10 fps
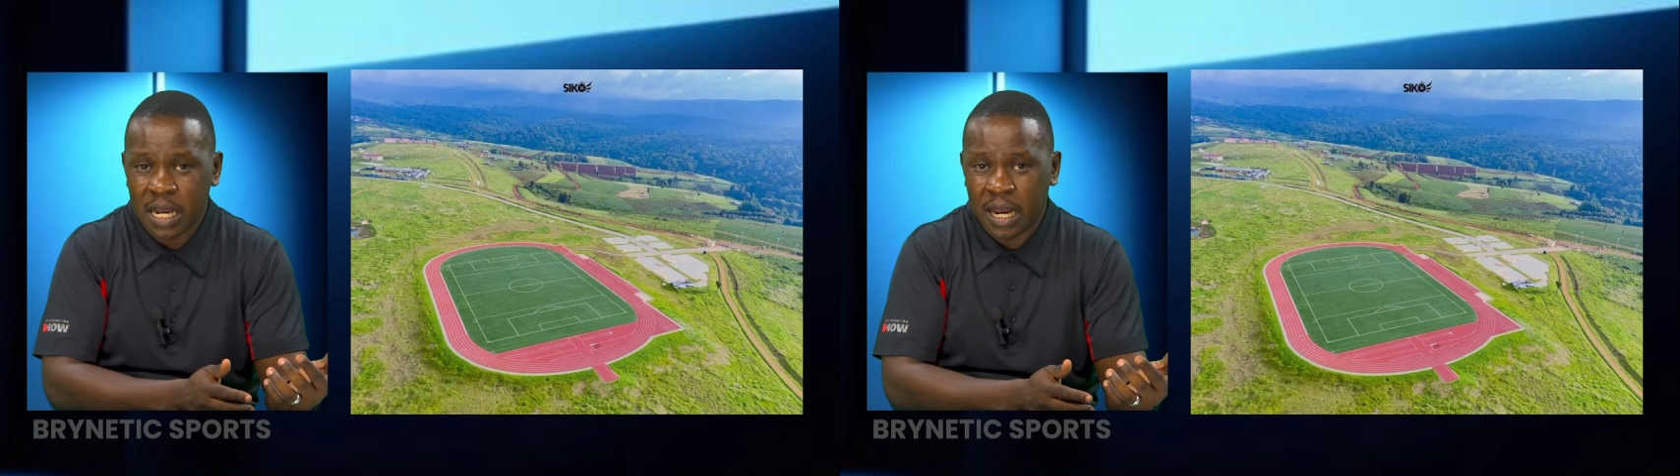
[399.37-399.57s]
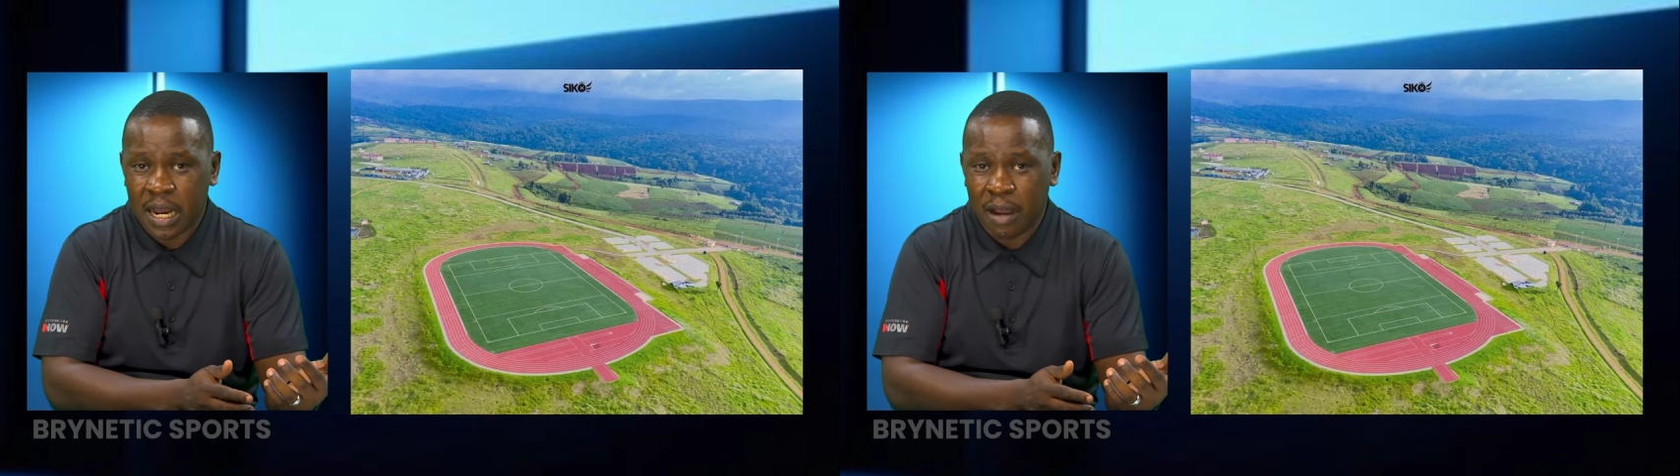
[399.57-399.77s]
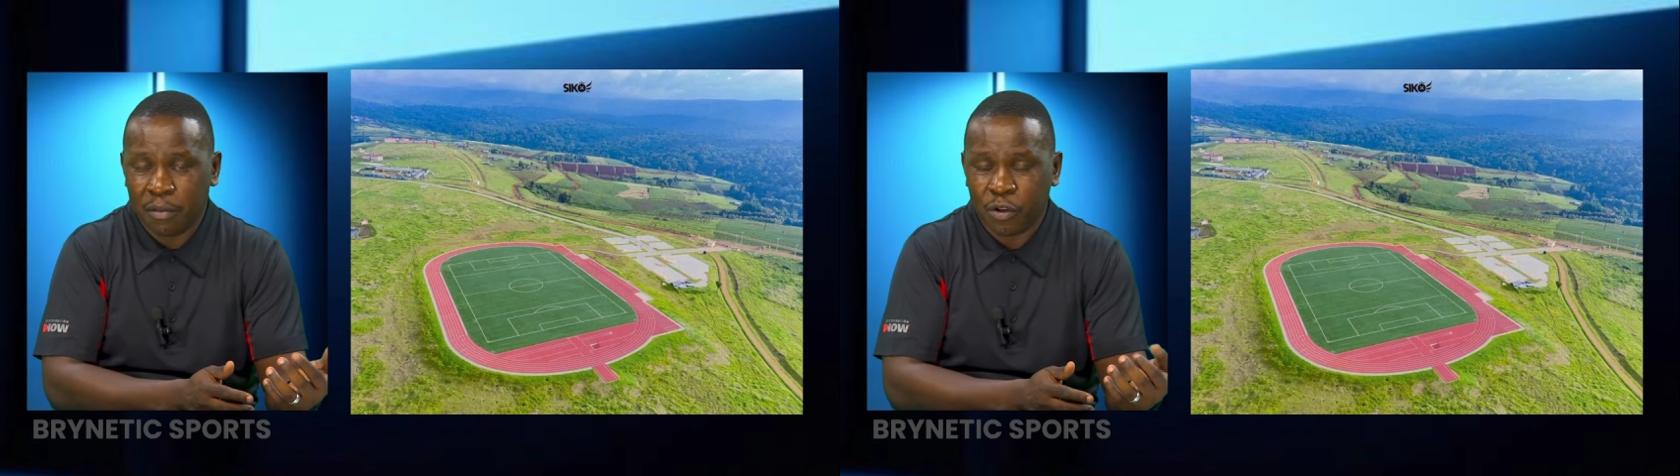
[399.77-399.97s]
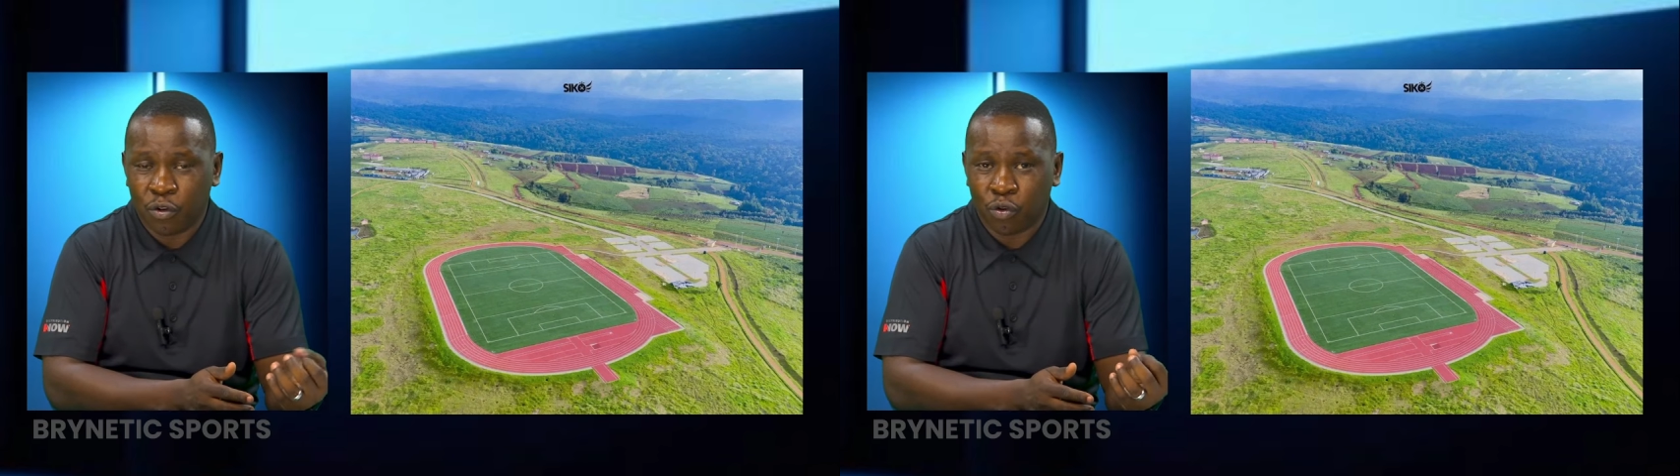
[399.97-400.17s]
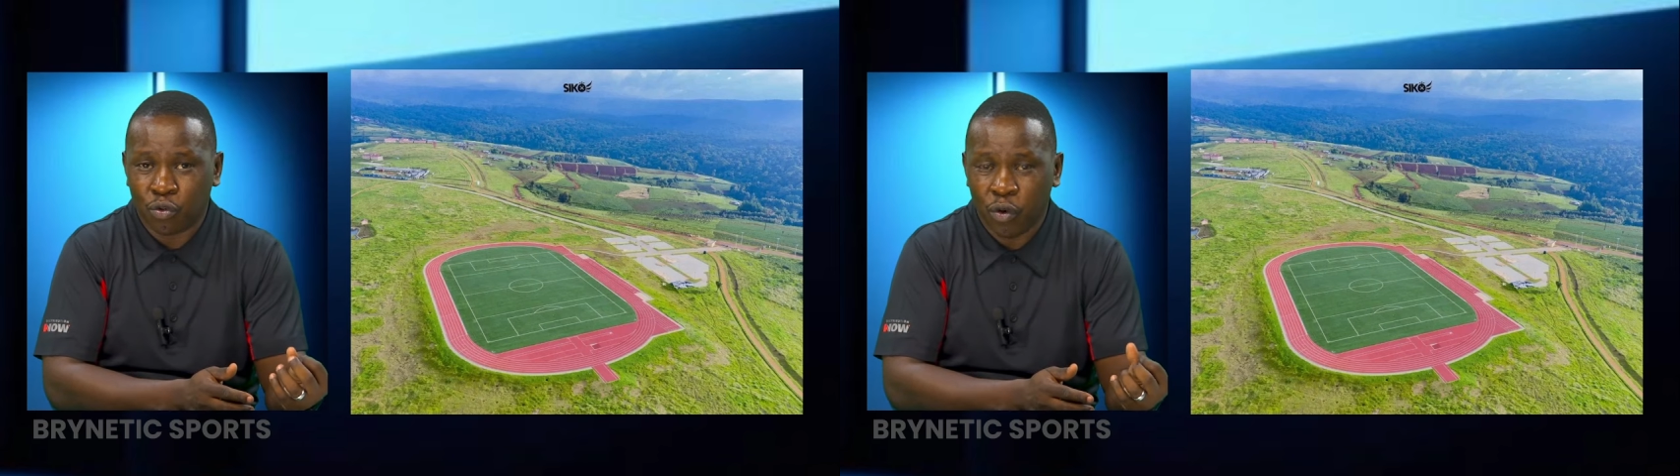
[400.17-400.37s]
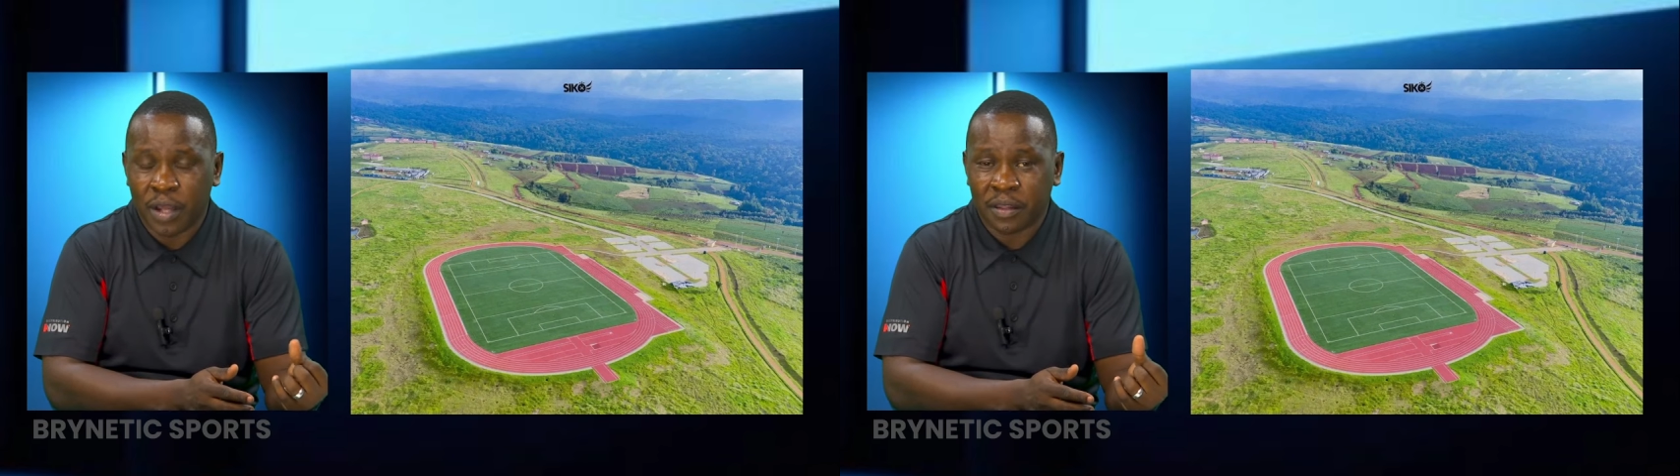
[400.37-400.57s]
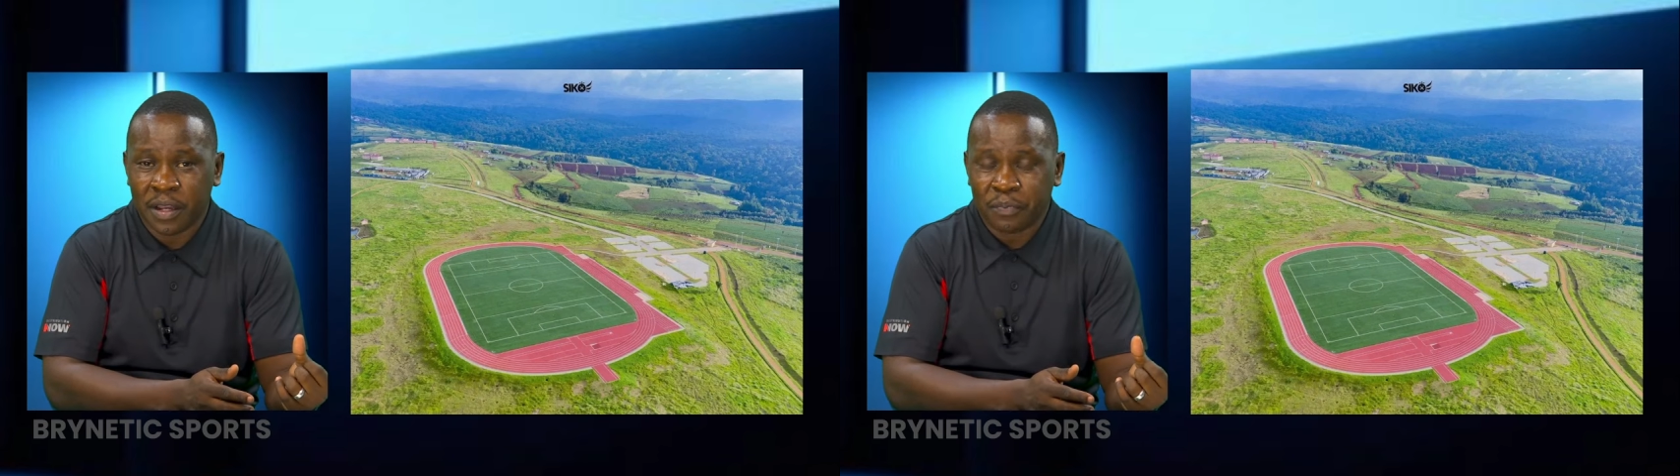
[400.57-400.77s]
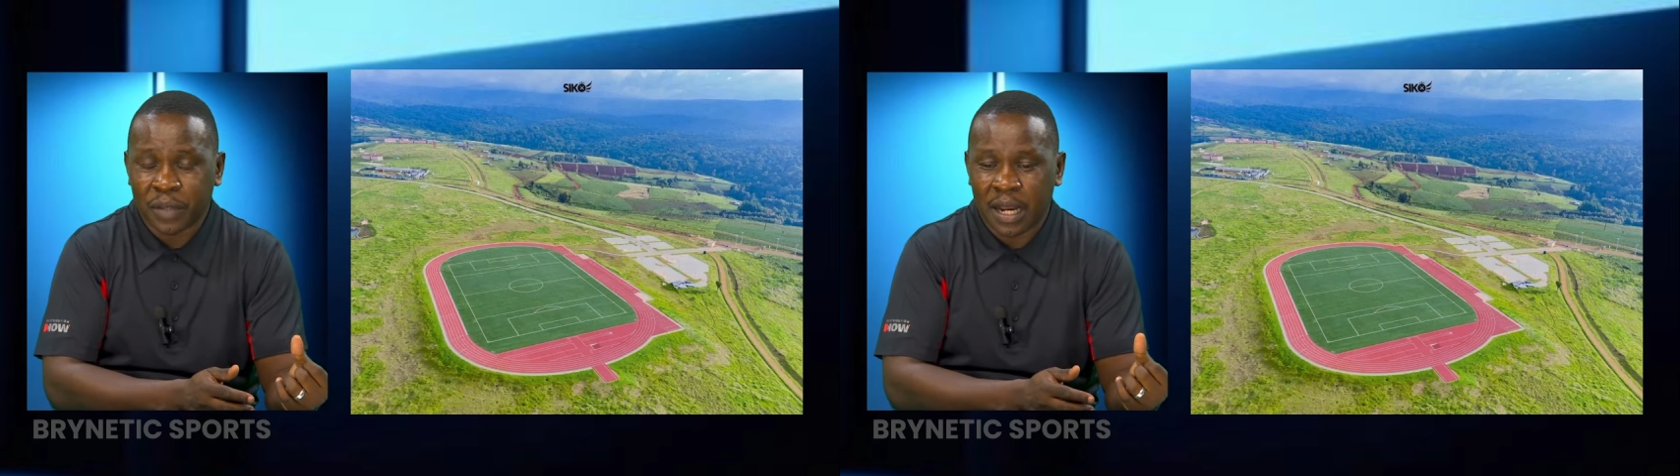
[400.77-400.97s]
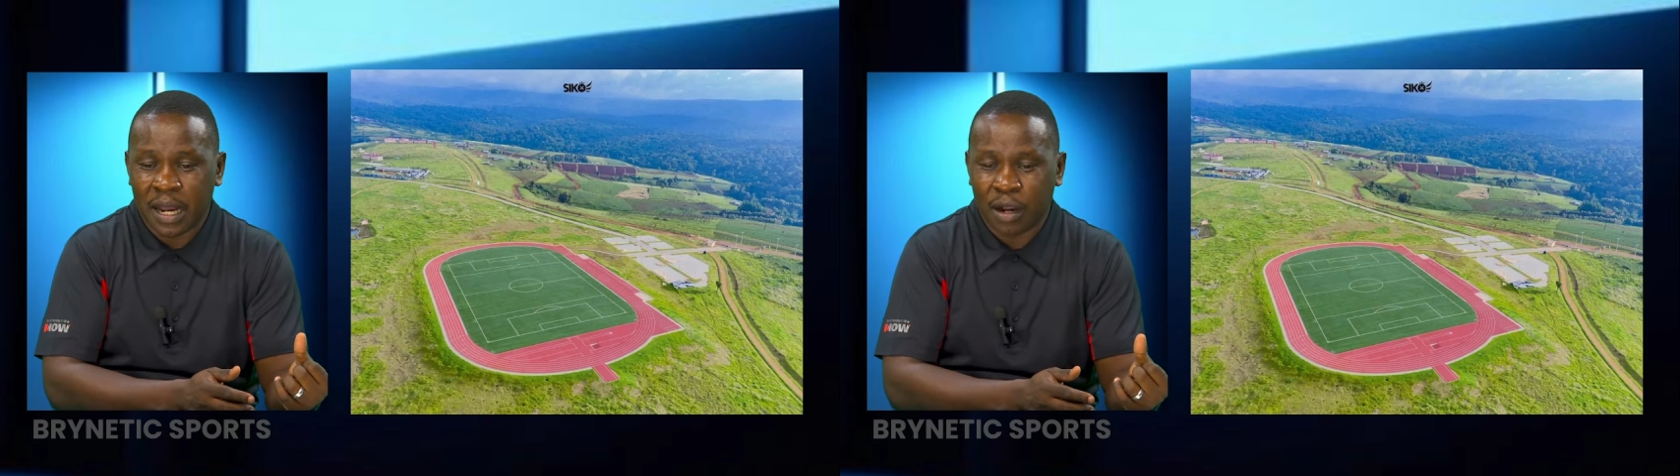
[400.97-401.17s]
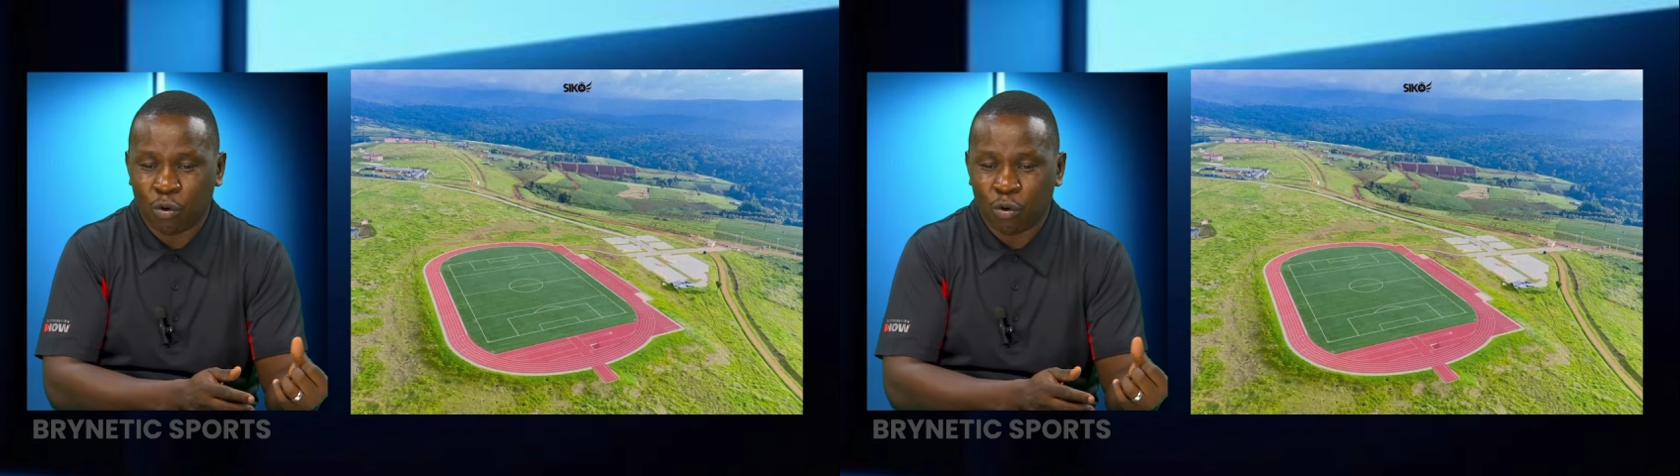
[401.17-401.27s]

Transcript: uh, you know, doing uh,